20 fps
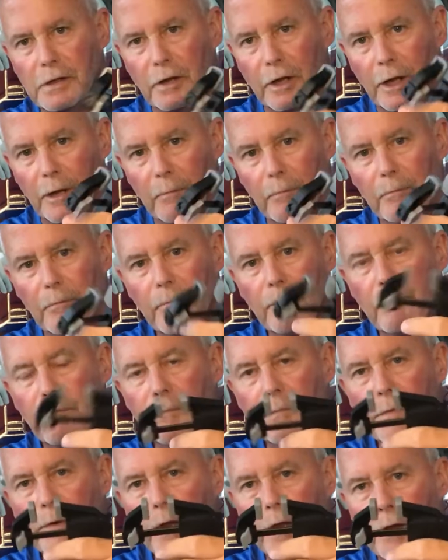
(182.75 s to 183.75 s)
clamp,
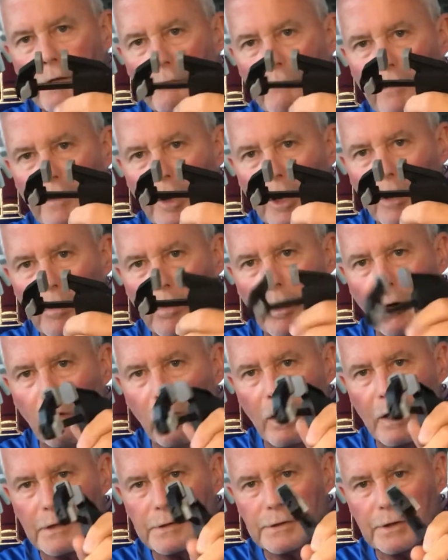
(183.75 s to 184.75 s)
available
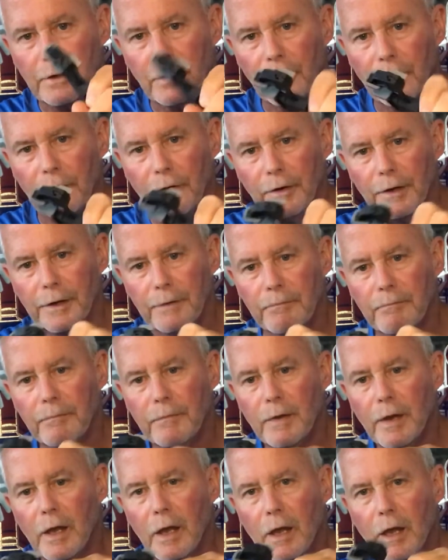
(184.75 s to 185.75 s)
also at
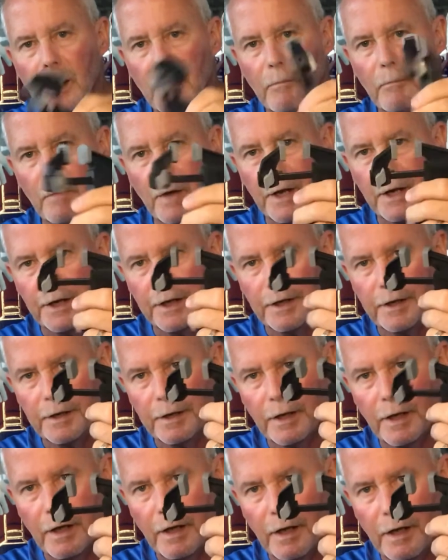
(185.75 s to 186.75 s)

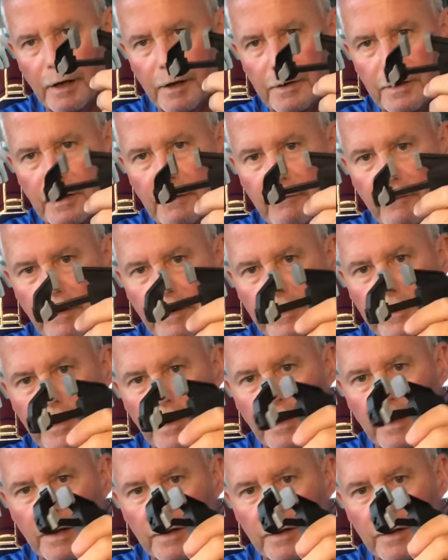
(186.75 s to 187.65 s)
many different